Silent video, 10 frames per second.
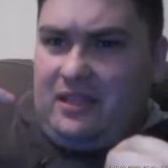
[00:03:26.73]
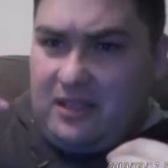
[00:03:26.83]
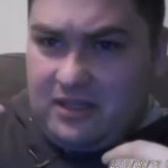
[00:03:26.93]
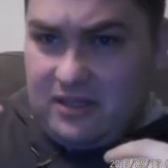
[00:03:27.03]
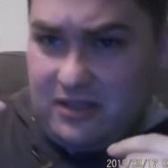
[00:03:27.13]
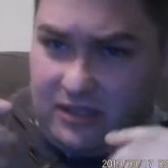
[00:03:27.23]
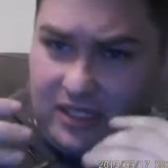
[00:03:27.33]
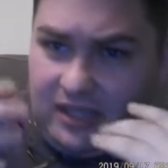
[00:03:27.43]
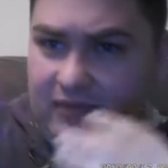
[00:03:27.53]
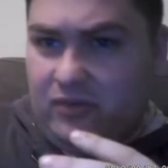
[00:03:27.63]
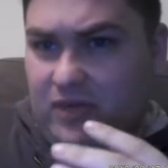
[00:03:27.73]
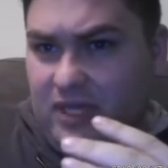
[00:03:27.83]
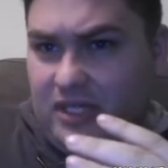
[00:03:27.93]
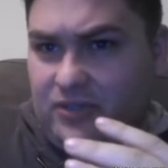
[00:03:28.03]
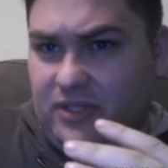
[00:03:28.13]
level of
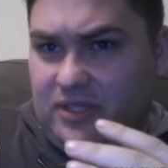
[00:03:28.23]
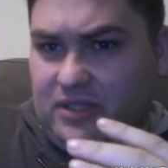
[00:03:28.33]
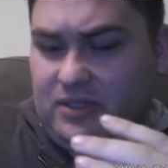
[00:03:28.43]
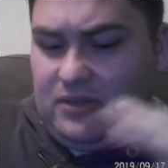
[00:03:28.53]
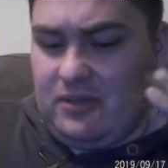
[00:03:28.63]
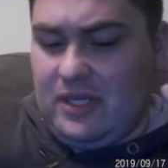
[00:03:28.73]
contrast, so,